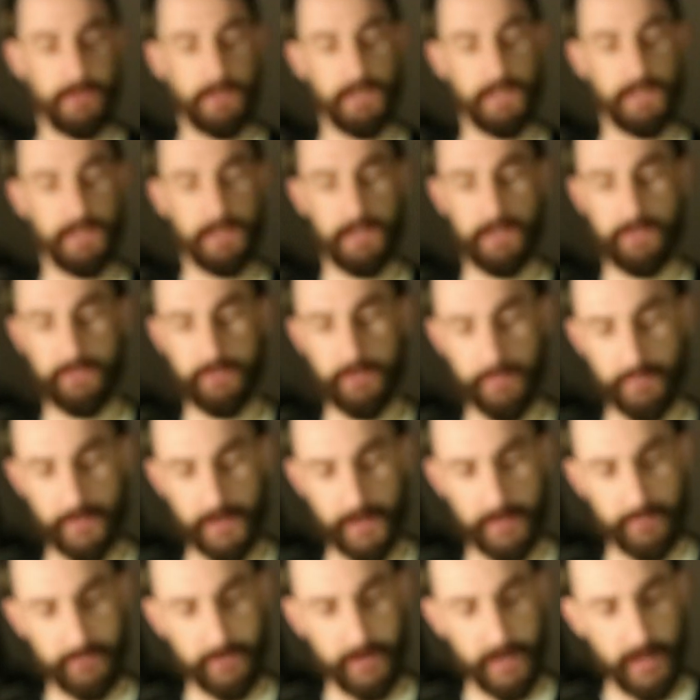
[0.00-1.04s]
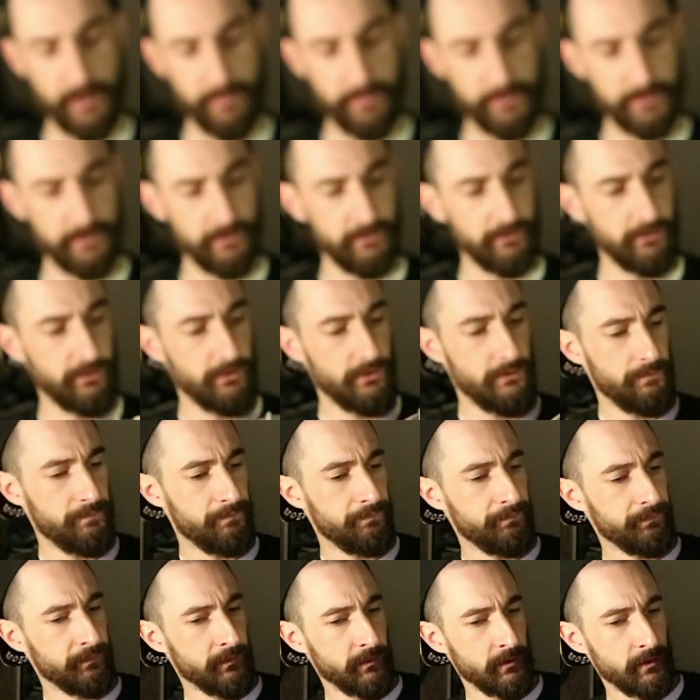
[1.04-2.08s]
Yeah, that sometimes happens.
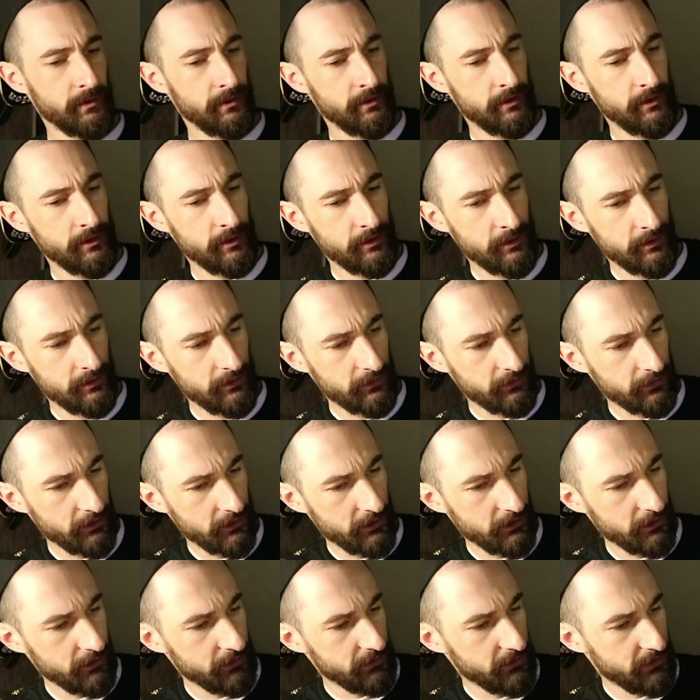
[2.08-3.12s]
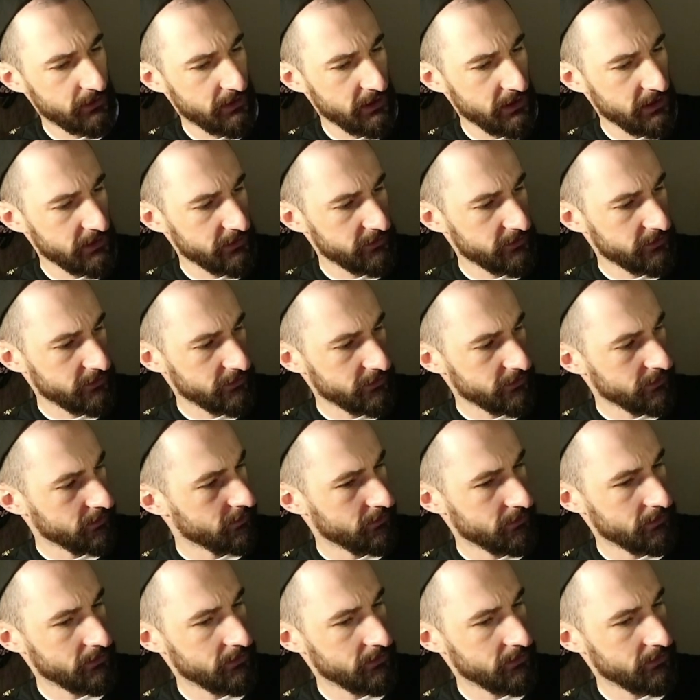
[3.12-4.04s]
So this